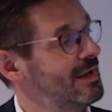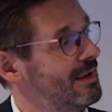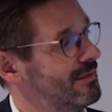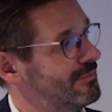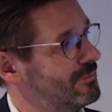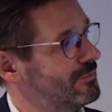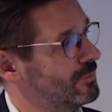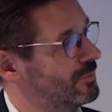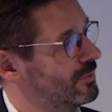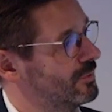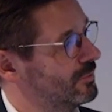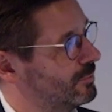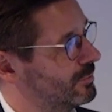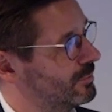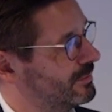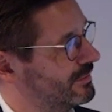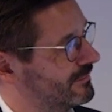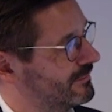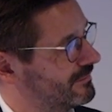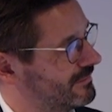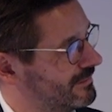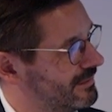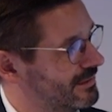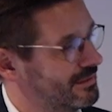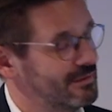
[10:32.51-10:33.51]
So you will
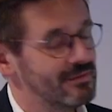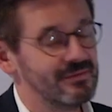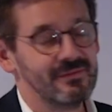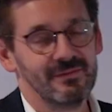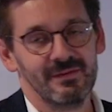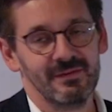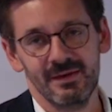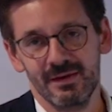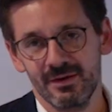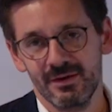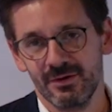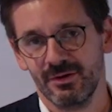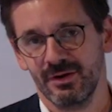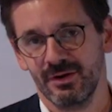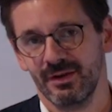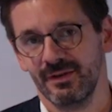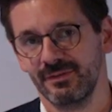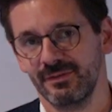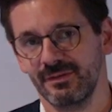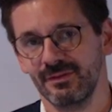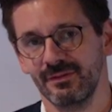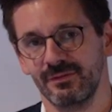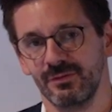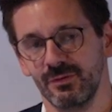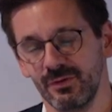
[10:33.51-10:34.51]
see this here
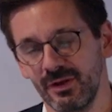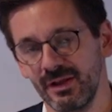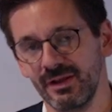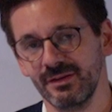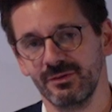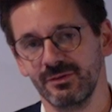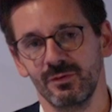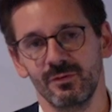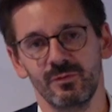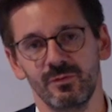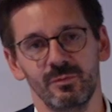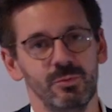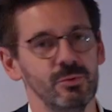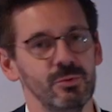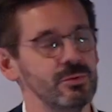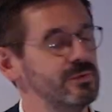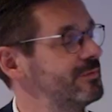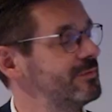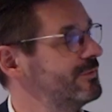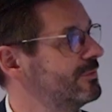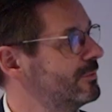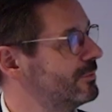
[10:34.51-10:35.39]
at the Sonatus booth,